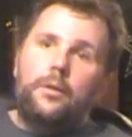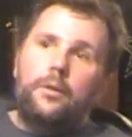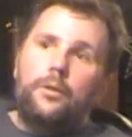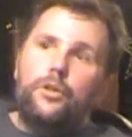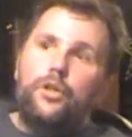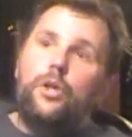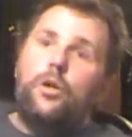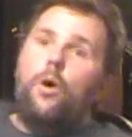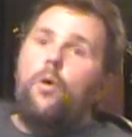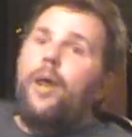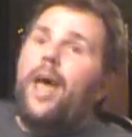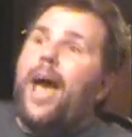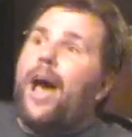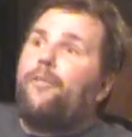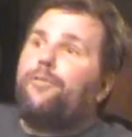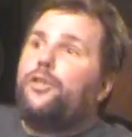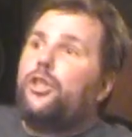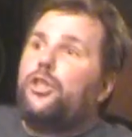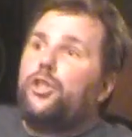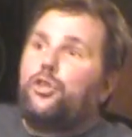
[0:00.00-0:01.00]
You don't
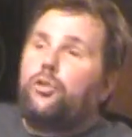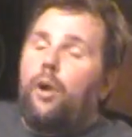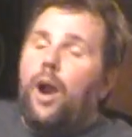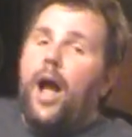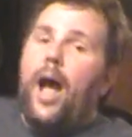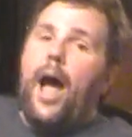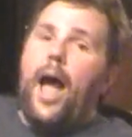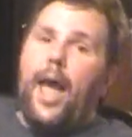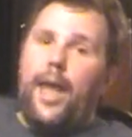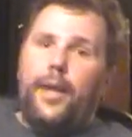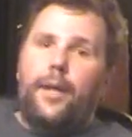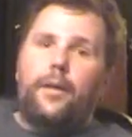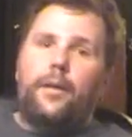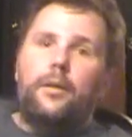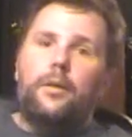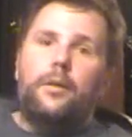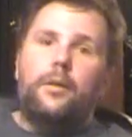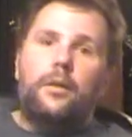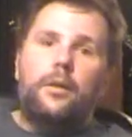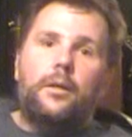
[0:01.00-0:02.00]
have to try.
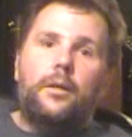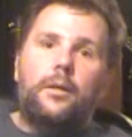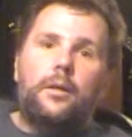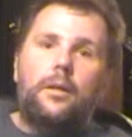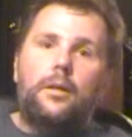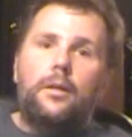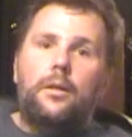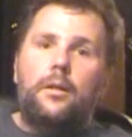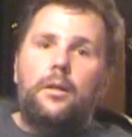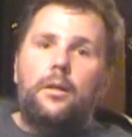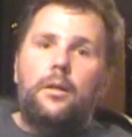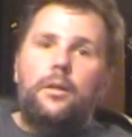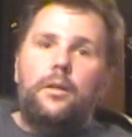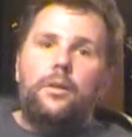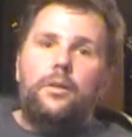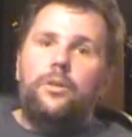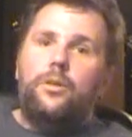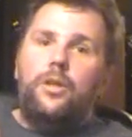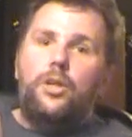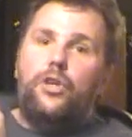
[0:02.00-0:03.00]

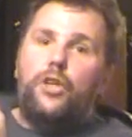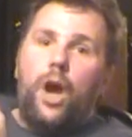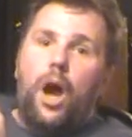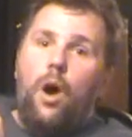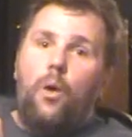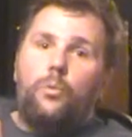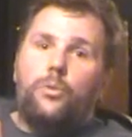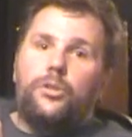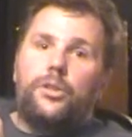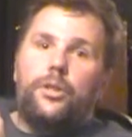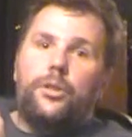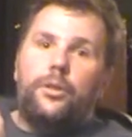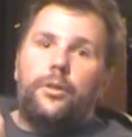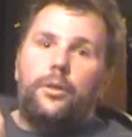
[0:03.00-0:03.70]
You don't.